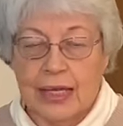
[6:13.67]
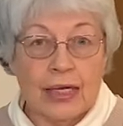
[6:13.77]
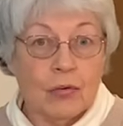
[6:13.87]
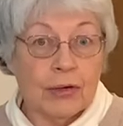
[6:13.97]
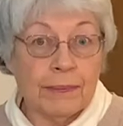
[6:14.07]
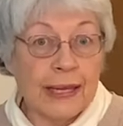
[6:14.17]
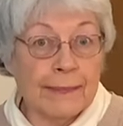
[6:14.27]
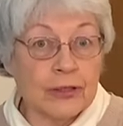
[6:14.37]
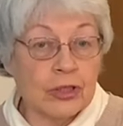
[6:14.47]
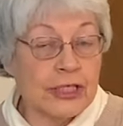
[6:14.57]
When
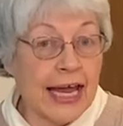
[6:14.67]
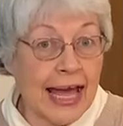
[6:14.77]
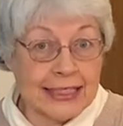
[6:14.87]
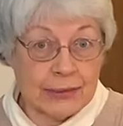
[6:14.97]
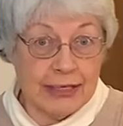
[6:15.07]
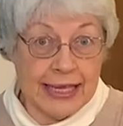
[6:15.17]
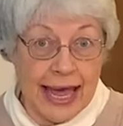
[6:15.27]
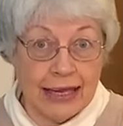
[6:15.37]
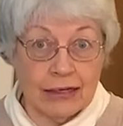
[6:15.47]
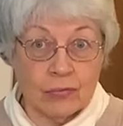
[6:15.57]
people used to ask me
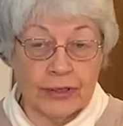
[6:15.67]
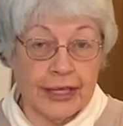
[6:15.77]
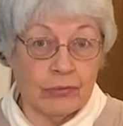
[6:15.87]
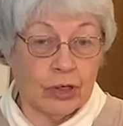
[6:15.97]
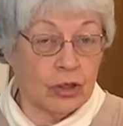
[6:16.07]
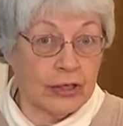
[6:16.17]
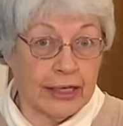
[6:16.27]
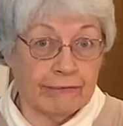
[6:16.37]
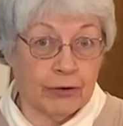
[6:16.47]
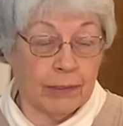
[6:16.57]
that when they were
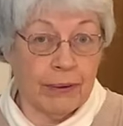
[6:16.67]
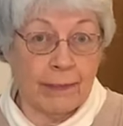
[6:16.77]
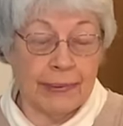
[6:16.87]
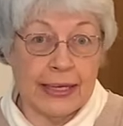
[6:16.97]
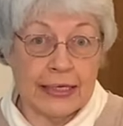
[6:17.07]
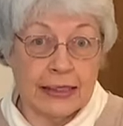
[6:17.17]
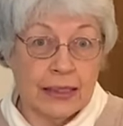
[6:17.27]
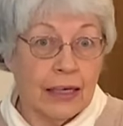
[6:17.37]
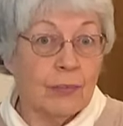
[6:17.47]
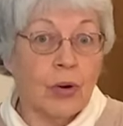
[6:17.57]
looking for a puppy,
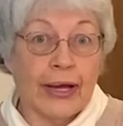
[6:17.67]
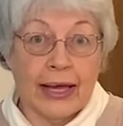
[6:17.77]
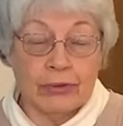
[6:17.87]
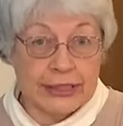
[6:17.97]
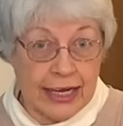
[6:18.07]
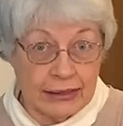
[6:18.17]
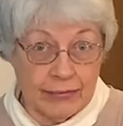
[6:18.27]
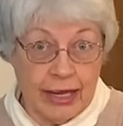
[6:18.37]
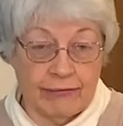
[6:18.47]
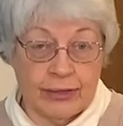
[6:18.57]
boy, I would tell them
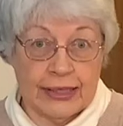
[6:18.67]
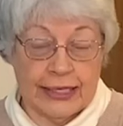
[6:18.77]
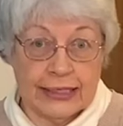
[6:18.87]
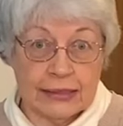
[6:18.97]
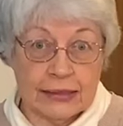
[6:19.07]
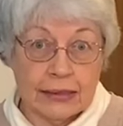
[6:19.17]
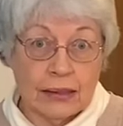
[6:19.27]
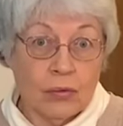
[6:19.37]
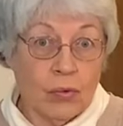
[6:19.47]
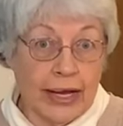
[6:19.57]
everything.
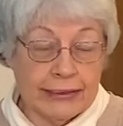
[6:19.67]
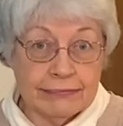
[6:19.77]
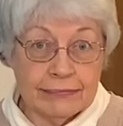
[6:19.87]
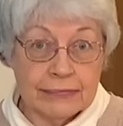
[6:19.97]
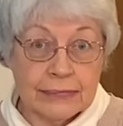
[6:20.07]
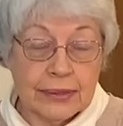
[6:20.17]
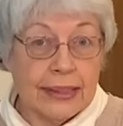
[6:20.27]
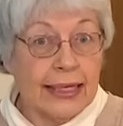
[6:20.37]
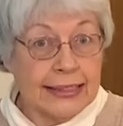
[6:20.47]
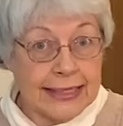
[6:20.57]
One,
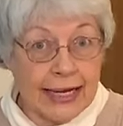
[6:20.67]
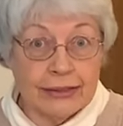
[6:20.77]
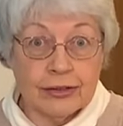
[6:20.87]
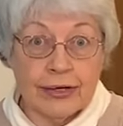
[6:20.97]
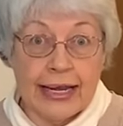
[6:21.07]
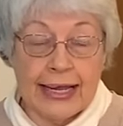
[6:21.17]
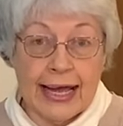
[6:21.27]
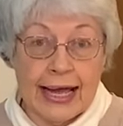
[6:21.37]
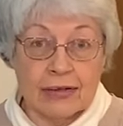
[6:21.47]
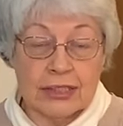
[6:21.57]
Italian
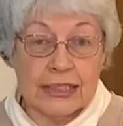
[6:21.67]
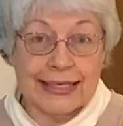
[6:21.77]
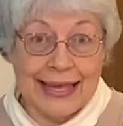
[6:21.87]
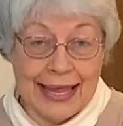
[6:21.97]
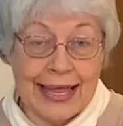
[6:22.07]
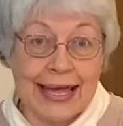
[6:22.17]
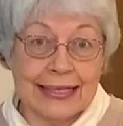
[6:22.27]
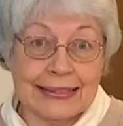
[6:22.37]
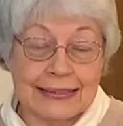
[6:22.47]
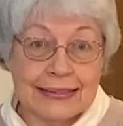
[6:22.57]
Greyhounds
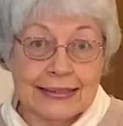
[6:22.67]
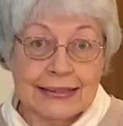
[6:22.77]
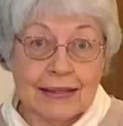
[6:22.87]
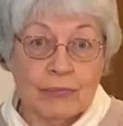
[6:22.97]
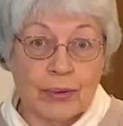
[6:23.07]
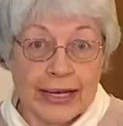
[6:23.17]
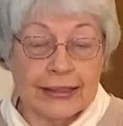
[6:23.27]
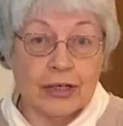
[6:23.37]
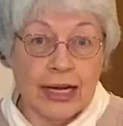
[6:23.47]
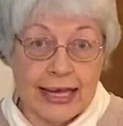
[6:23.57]
can break
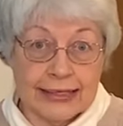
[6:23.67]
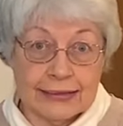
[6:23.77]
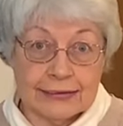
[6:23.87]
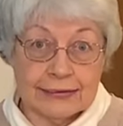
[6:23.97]
their leg.